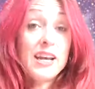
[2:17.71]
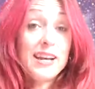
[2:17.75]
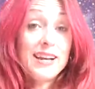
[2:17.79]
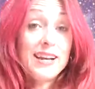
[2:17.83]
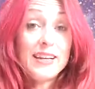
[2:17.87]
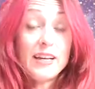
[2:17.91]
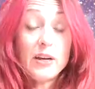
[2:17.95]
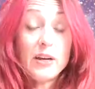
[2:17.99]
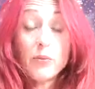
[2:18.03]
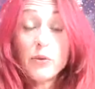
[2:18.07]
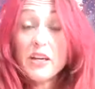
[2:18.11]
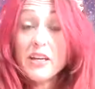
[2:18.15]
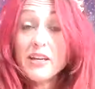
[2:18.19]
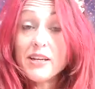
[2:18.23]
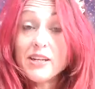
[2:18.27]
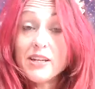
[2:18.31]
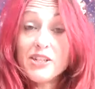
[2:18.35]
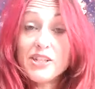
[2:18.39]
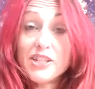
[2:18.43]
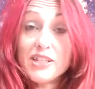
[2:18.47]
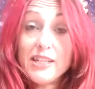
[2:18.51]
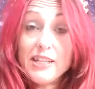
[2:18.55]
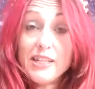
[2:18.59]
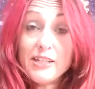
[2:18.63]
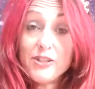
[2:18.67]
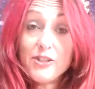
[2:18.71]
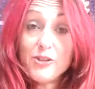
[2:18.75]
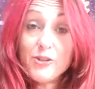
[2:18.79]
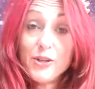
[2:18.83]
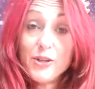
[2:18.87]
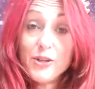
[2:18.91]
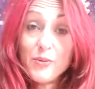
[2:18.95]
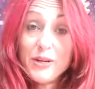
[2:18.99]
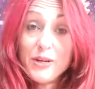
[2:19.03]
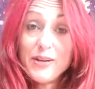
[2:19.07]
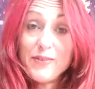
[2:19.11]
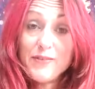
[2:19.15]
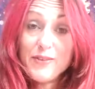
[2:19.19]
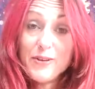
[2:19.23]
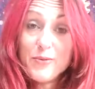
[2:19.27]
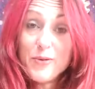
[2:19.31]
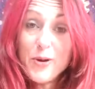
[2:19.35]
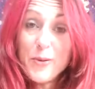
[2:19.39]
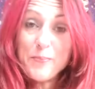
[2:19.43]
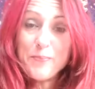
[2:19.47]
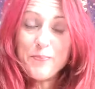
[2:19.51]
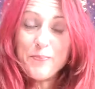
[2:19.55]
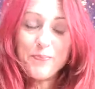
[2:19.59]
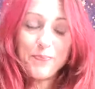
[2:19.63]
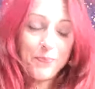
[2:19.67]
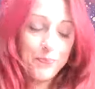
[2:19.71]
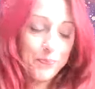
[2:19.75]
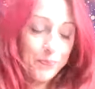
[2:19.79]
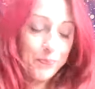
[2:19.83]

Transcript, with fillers: And that way you can just listen to it whenever you want.